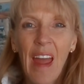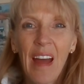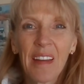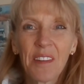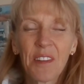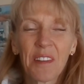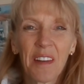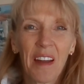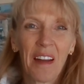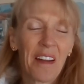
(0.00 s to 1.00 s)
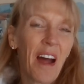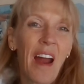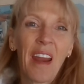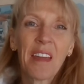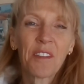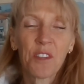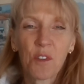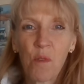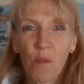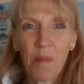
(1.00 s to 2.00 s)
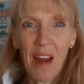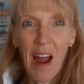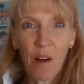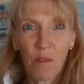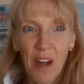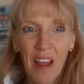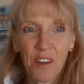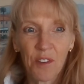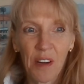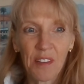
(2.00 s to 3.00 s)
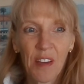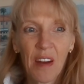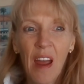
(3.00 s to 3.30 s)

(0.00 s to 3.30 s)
And I like this quote by Howard Hendricks.